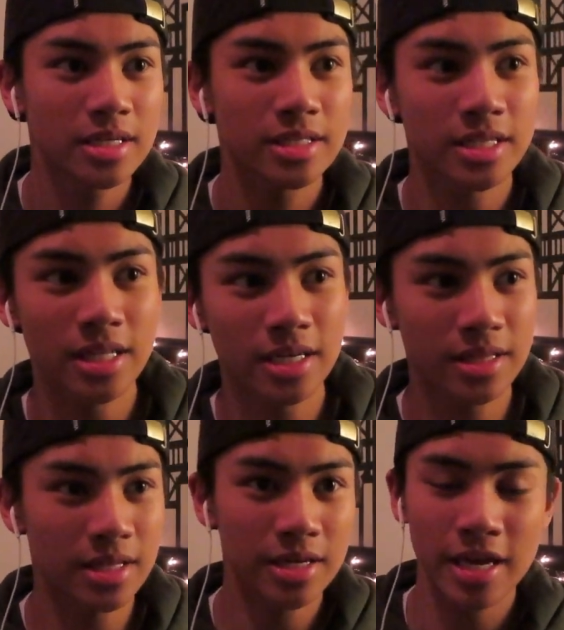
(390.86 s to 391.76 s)
see
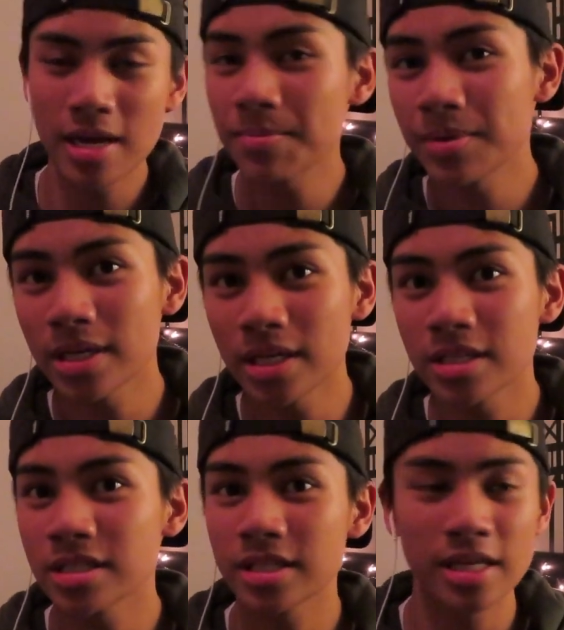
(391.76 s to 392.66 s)
like the
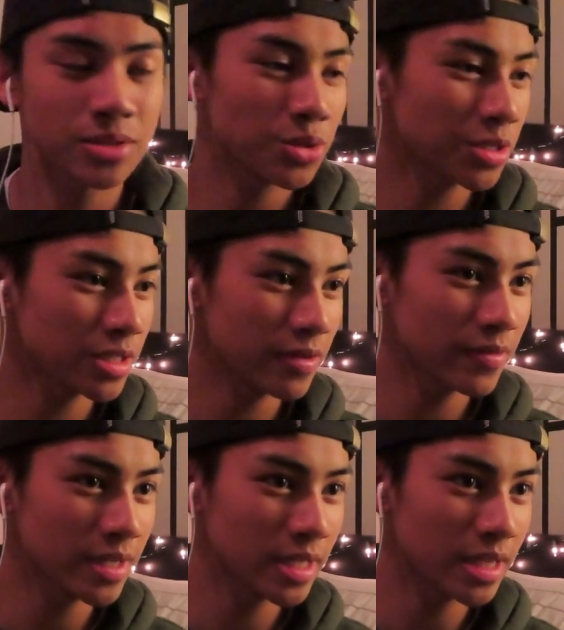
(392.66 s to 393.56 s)
campus, get tours of
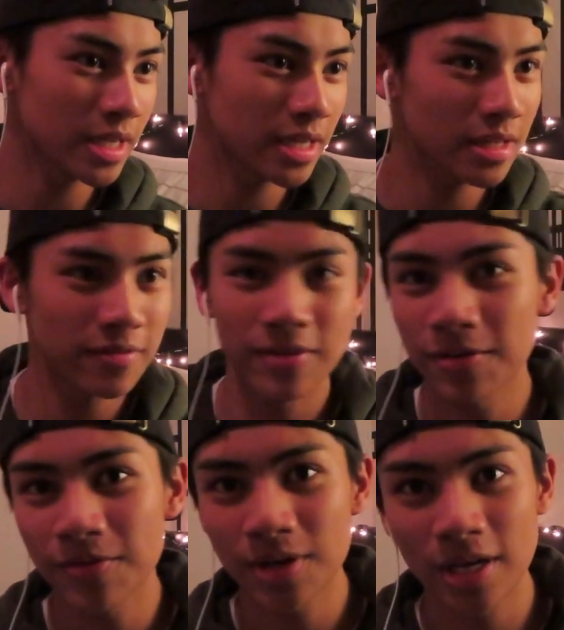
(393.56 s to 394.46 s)
it, like get a feel
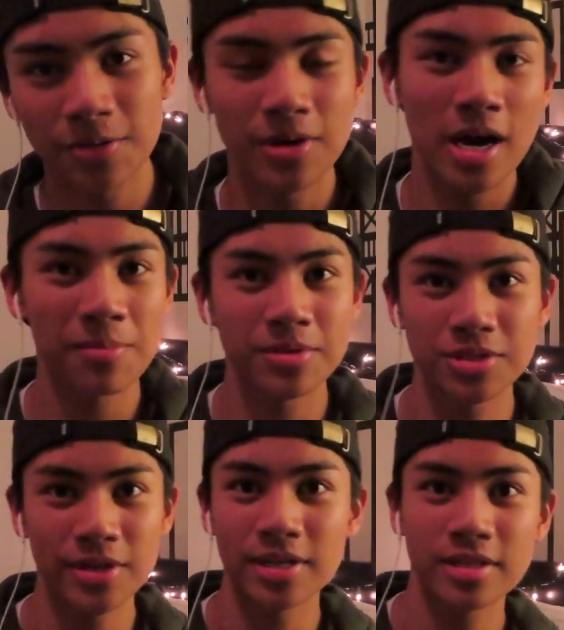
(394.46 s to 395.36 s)
for like what
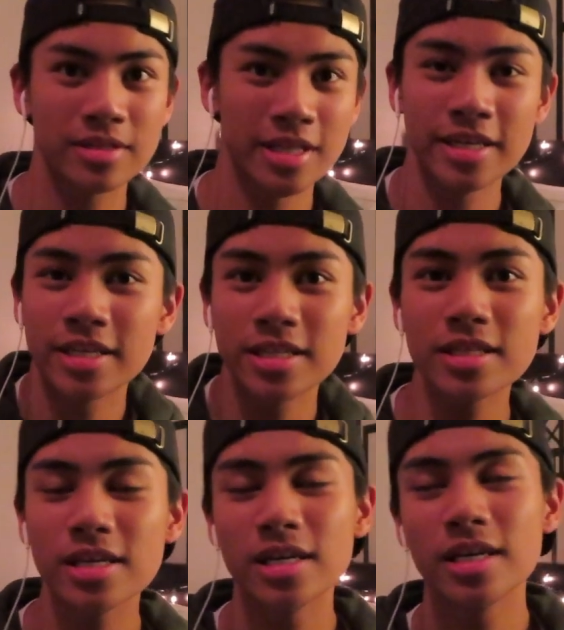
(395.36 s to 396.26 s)
happens around
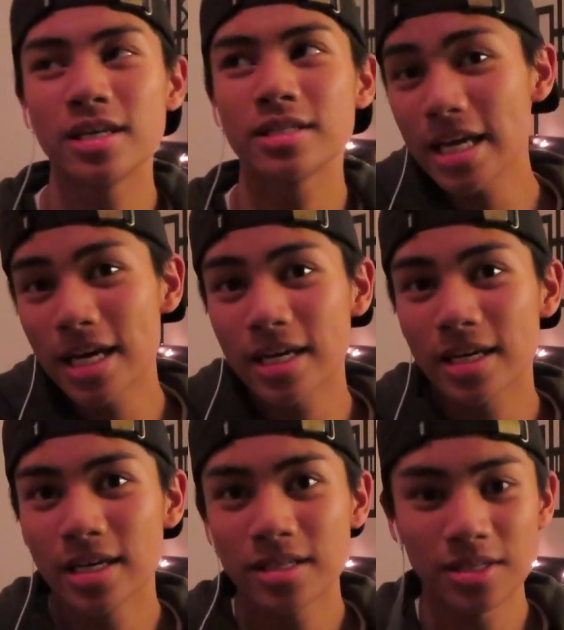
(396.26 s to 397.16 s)
Lincoln. Yeah,
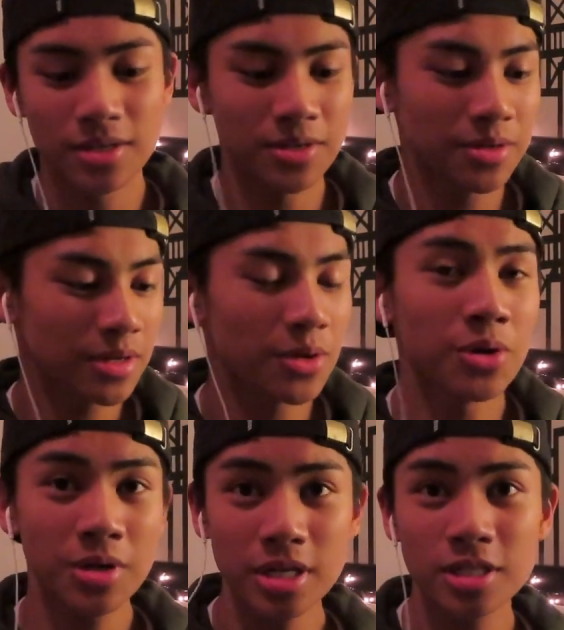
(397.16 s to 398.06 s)
so
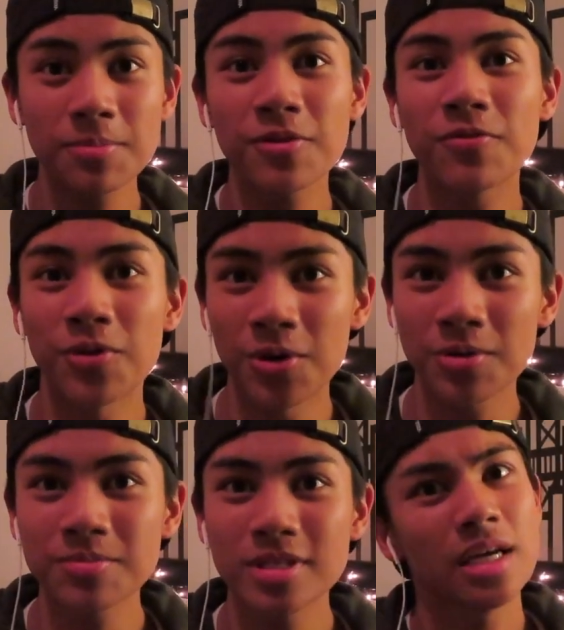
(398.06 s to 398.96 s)
orchestra
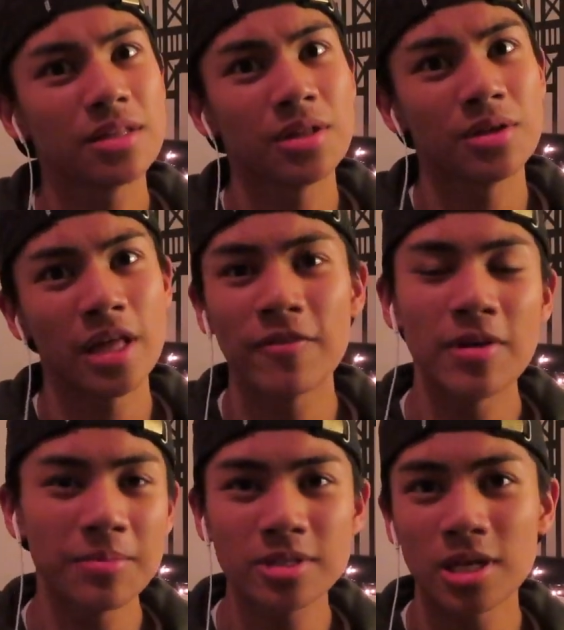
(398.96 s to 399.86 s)
performed, I don't know, that
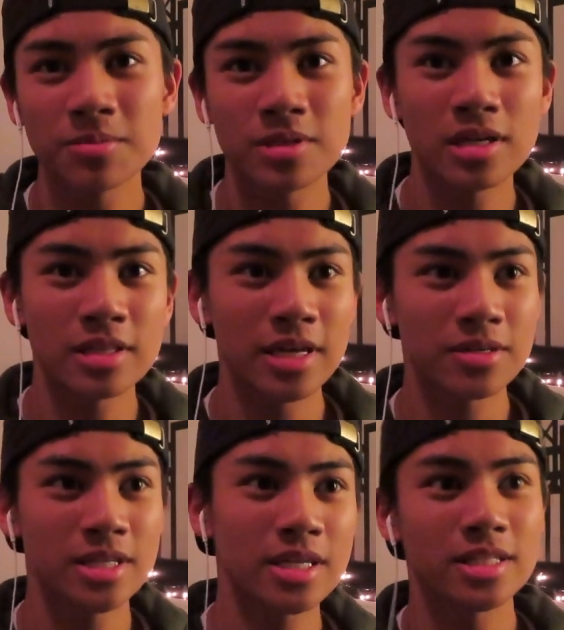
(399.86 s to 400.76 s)
famous up song that
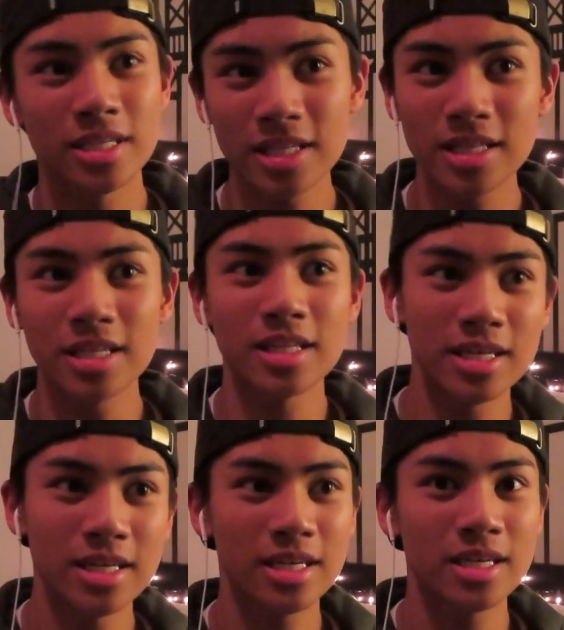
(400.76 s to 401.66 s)
goes like da na na
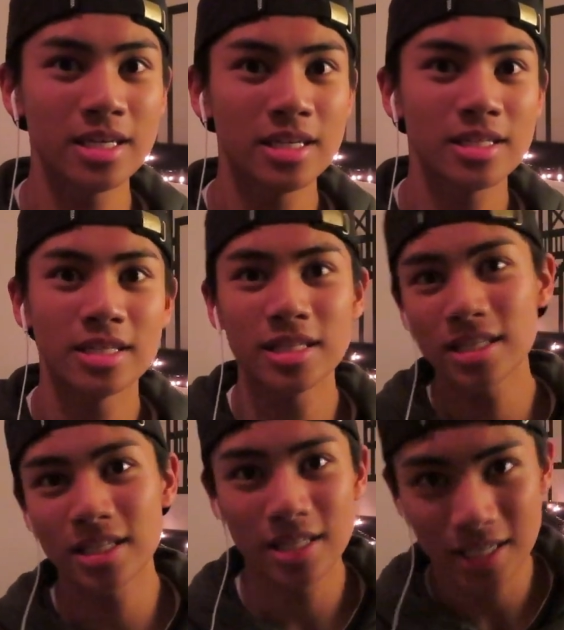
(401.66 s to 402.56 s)
na da na
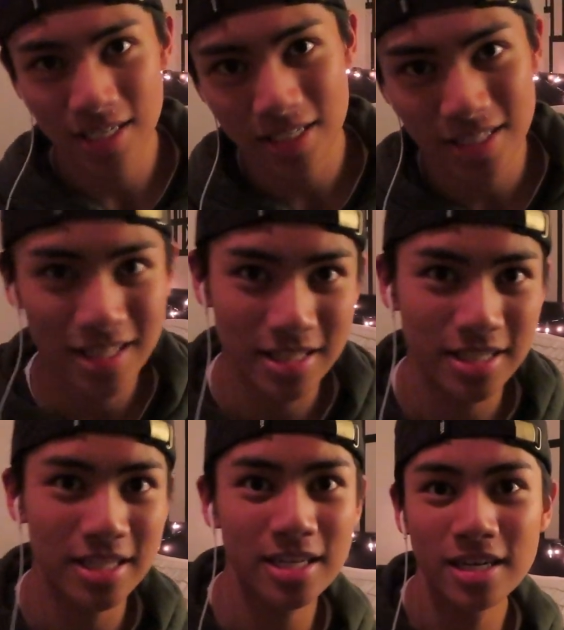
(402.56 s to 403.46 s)
na na da na
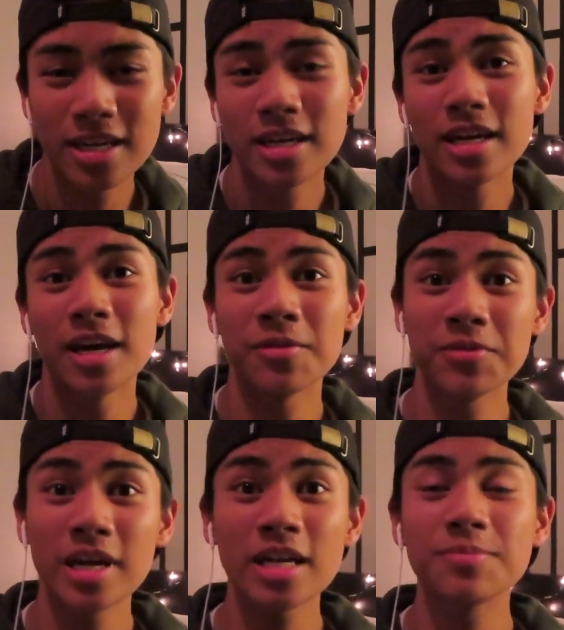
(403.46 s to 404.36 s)
na na. And
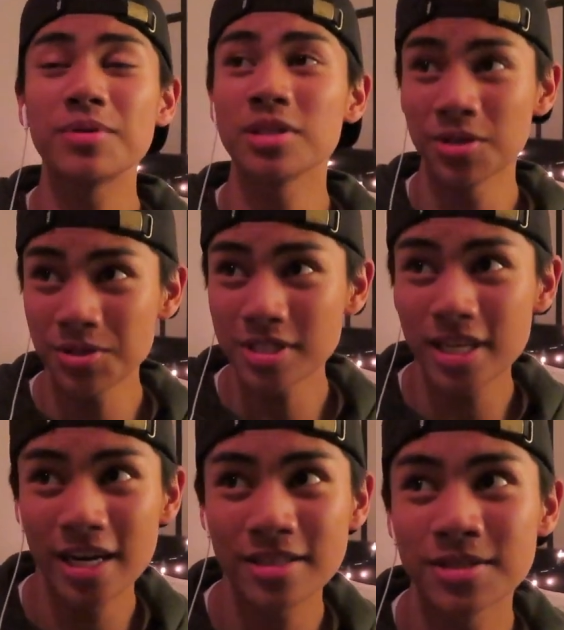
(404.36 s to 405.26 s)
we had balloons
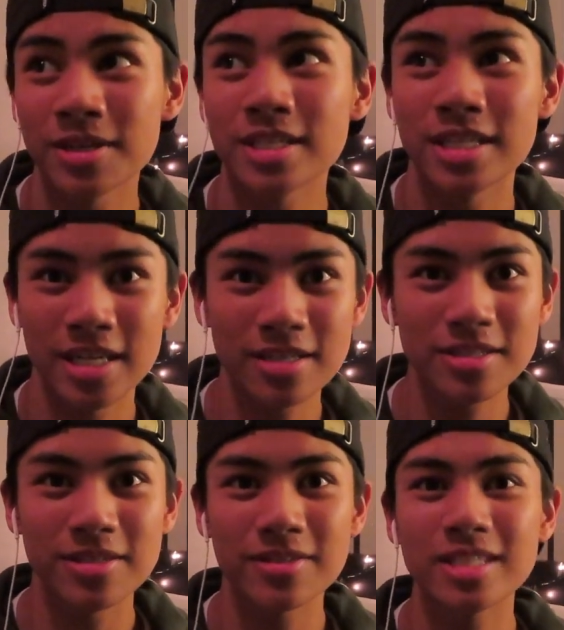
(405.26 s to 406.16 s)
tied to our chair,
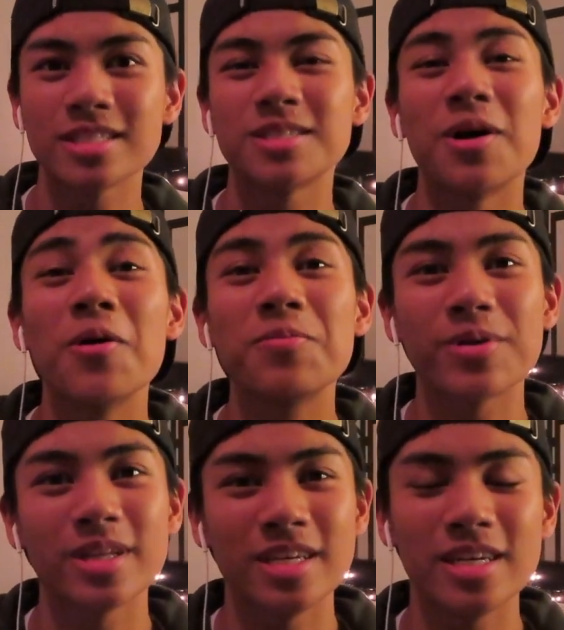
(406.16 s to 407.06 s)
so it was so
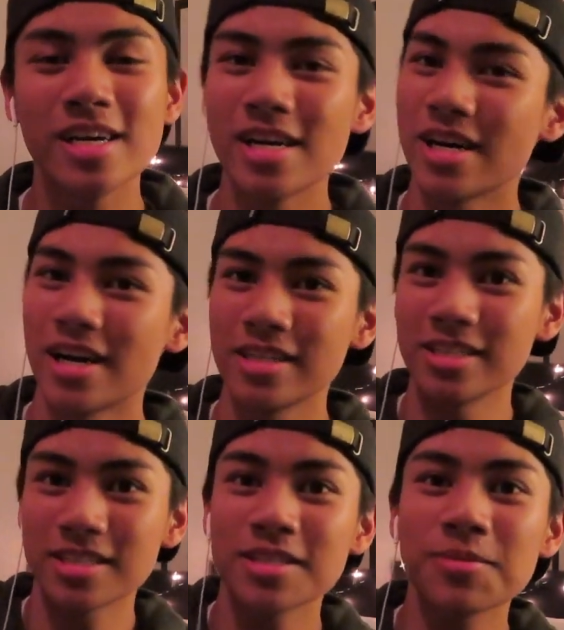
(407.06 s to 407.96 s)
pretty. I'll
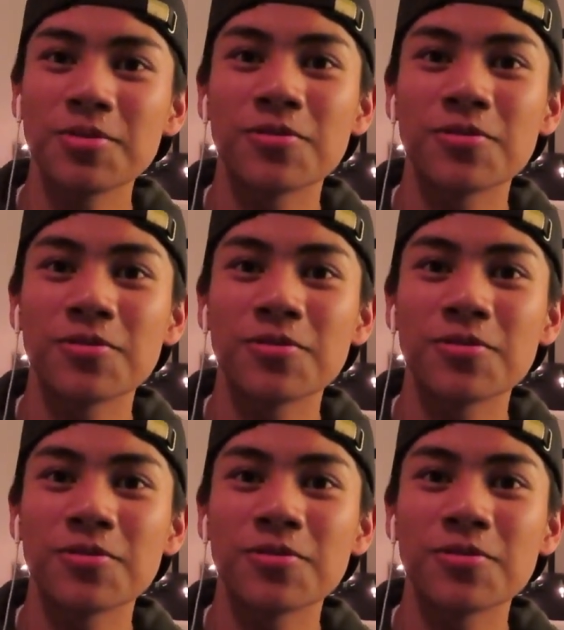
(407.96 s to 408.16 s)
insert the